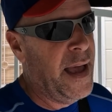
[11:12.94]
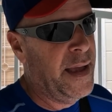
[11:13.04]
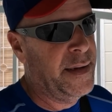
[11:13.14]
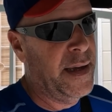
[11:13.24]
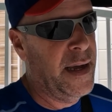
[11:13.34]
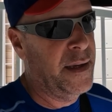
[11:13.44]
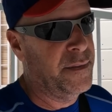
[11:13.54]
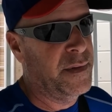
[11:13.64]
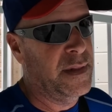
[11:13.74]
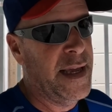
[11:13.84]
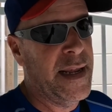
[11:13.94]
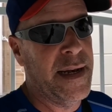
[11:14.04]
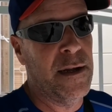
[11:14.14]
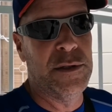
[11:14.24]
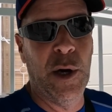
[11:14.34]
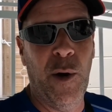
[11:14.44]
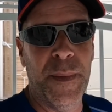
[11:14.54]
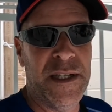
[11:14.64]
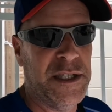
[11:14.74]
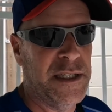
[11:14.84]
And uh, lady in here told
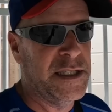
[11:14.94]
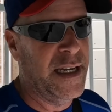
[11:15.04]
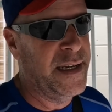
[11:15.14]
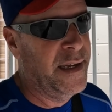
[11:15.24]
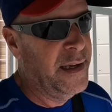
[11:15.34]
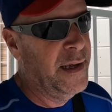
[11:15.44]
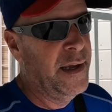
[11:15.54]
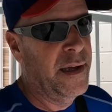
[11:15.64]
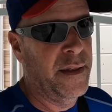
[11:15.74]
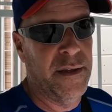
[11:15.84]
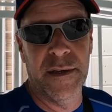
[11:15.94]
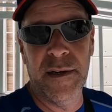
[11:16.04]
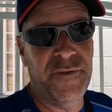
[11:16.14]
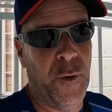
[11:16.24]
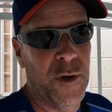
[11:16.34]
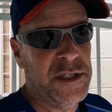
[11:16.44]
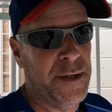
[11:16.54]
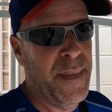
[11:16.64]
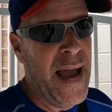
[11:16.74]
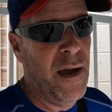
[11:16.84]
me, she said, they're going to force
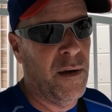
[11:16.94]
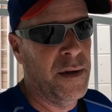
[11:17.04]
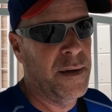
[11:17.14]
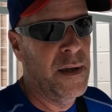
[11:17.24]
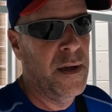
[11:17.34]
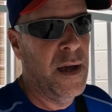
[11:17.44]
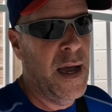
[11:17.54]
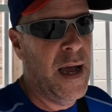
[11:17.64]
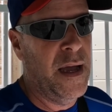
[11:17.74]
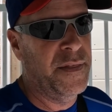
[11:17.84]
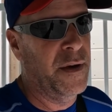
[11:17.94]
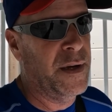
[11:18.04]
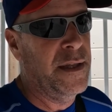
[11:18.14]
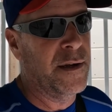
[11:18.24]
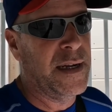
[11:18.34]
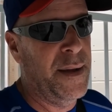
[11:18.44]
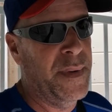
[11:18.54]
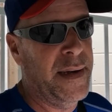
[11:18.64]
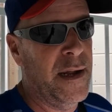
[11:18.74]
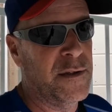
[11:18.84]
them out. Uh, they'll either come
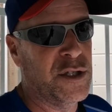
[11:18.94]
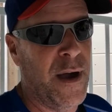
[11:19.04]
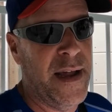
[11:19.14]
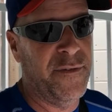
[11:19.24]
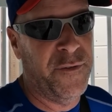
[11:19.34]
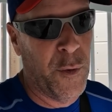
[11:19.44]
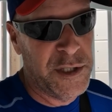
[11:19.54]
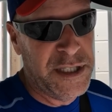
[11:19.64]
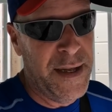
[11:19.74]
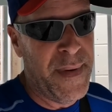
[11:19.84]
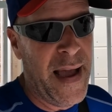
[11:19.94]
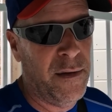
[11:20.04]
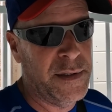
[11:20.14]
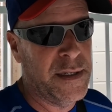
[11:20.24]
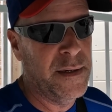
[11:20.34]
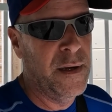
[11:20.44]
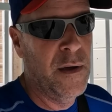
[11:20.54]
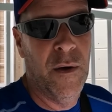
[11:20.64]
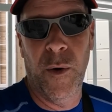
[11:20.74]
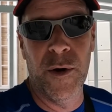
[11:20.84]
in there and try to force them out
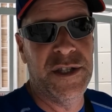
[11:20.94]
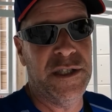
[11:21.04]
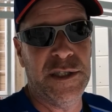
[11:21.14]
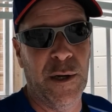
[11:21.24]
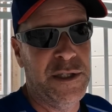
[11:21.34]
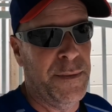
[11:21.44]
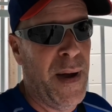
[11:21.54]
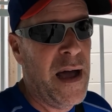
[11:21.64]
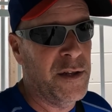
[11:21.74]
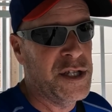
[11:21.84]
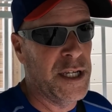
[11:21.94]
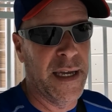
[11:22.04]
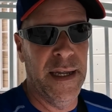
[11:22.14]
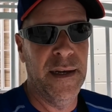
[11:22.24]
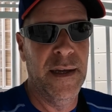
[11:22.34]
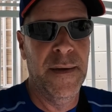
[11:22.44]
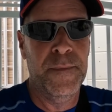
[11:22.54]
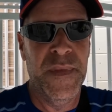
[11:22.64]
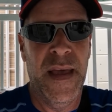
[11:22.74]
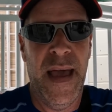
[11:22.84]
or just start demolishing it.
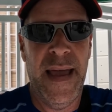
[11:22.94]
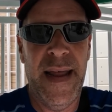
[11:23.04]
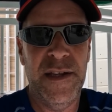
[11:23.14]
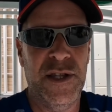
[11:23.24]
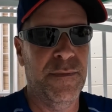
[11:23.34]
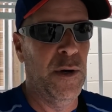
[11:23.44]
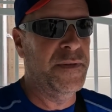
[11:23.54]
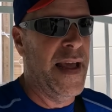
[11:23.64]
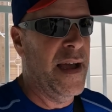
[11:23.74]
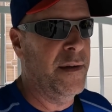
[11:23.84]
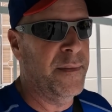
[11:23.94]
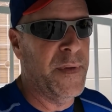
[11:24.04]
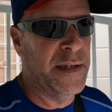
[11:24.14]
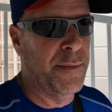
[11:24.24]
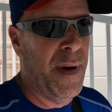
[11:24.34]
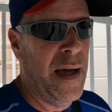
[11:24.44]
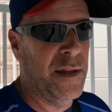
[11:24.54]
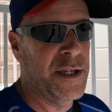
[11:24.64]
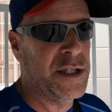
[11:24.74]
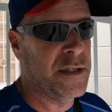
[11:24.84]
And as you move down and
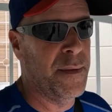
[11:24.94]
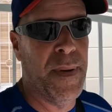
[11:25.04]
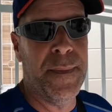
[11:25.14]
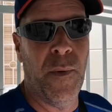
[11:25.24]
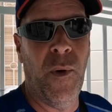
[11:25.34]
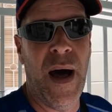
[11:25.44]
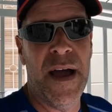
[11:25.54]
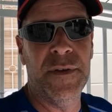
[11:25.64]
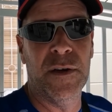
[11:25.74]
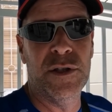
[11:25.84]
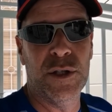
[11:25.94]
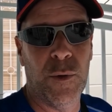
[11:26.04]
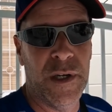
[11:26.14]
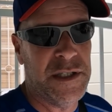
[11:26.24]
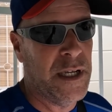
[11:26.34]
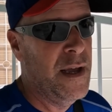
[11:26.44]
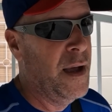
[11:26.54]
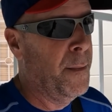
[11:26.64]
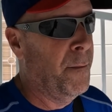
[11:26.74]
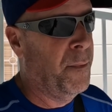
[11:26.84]
demolish, people will have no choice
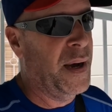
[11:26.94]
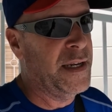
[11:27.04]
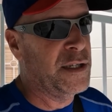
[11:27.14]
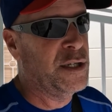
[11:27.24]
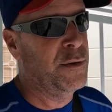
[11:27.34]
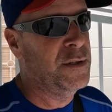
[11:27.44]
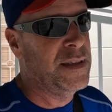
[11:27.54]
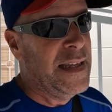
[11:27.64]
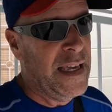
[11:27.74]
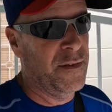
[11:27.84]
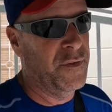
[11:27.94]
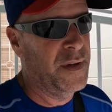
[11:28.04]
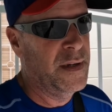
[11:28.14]
but to leave.